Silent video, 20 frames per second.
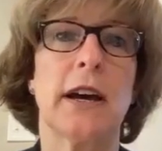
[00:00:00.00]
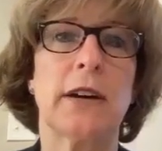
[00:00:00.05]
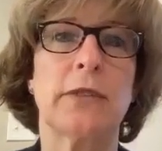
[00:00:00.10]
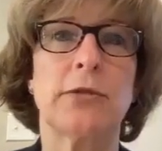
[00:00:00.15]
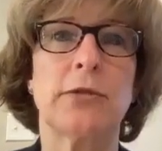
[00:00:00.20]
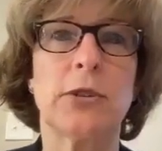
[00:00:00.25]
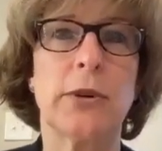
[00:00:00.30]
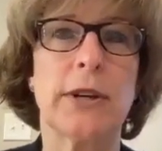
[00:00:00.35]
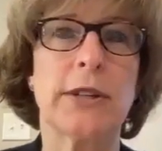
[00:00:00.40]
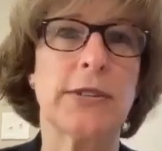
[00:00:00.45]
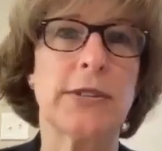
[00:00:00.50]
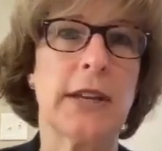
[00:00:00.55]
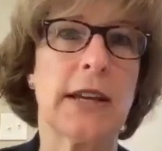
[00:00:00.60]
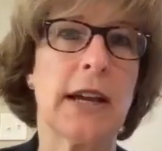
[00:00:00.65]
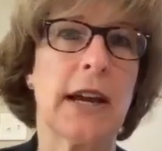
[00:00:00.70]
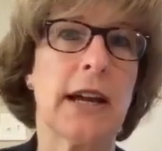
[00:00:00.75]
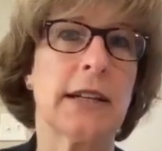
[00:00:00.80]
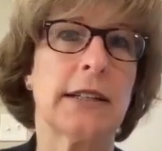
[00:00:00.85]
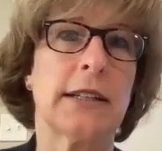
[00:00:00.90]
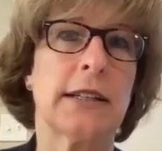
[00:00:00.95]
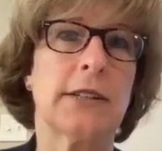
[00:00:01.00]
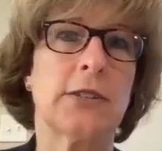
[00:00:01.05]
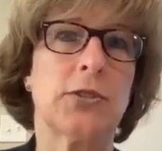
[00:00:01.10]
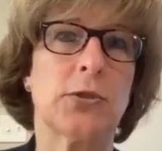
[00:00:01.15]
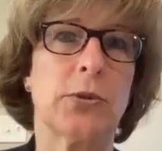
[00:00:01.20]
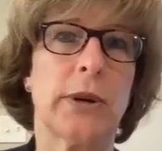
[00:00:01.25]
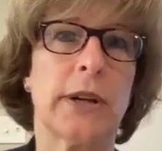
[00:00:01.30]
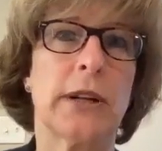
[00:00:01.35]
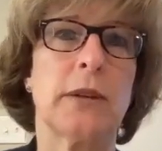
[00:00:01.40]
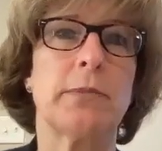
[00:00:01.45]
of USAID's
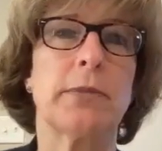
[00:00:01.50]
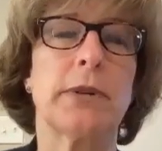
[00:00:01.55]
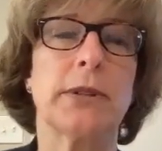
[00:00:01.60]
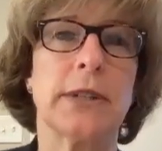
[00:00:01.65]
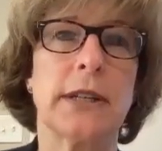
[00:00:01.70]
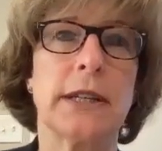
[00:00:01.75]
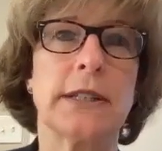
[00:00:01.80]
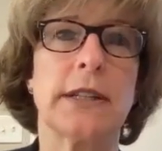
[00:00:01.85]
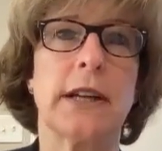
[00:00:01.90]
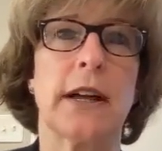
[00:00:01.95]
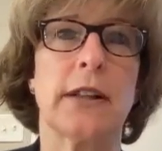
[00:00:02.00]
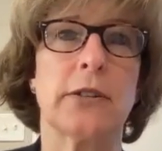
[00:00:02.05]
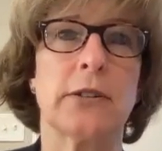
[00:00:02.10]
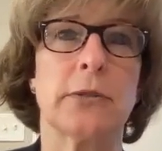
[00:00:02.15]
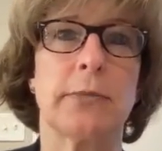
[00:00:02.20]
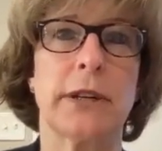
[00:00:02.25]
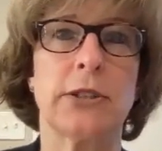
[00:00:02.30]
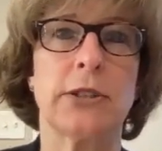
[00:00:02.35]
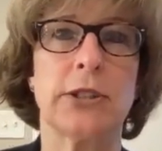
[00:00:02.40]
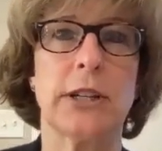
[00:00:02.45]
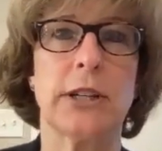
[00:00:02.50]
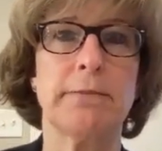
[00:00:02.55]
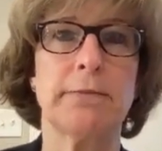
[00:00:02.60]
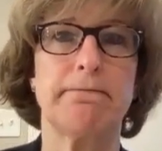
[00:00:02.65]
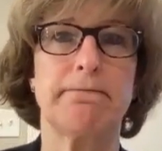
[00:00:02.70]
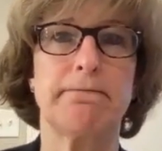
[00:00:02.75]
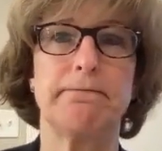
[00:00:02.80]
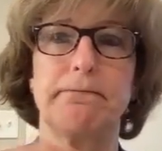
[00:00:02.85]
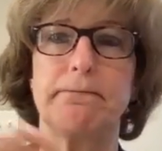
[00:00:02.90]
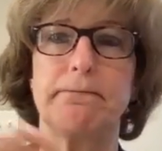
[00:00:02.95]
$20 billion budget